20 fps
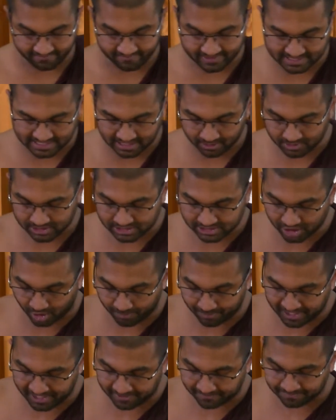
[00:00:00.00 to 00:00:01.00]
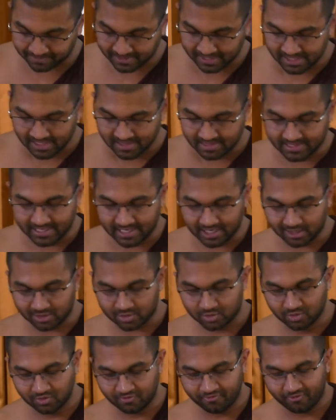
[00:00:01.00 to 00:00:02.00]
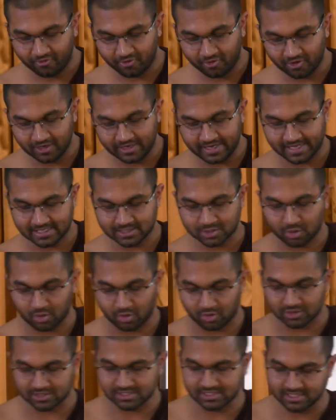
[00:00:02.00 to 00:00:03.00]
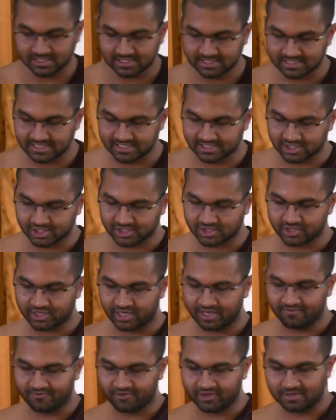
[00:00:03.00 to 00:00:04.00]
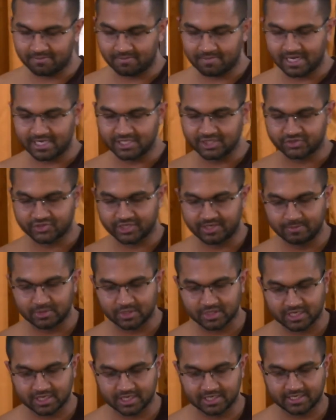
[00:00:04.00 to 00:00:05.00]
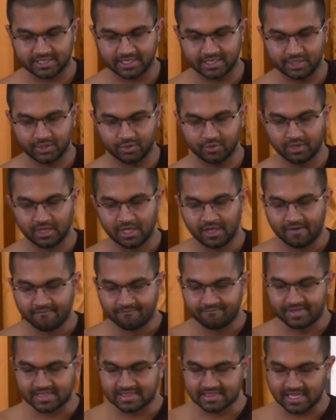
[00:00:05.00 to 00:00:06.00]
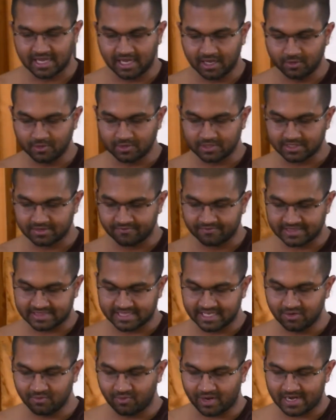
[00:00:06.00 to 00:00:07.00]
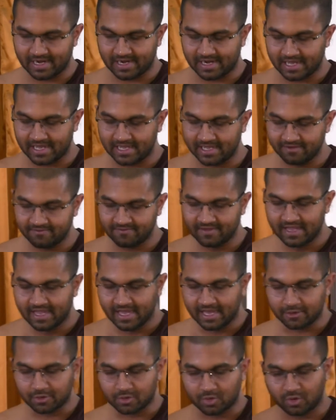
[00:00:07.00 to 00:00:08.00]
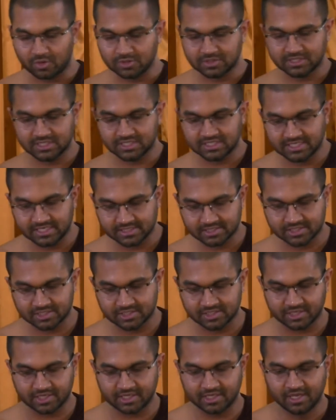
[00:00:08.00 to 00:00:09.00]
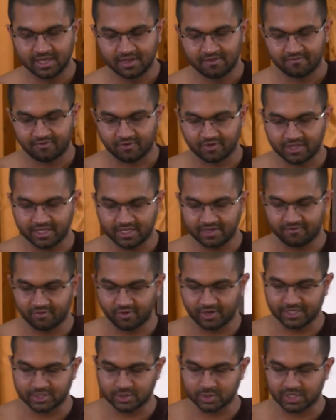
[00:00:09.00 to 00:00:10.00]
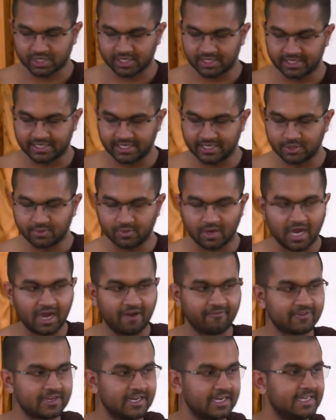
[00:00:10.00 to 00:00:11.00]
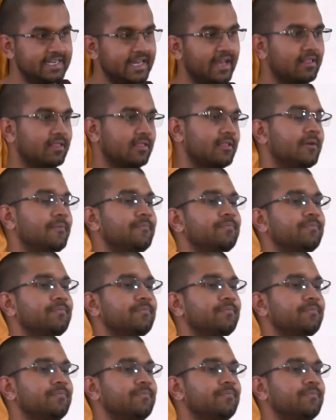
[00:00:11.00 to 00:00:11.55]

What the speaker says: without stopping. They are twofold as causes necessary for the mind stream to continue within one life, and causes necessary for it to continue after death.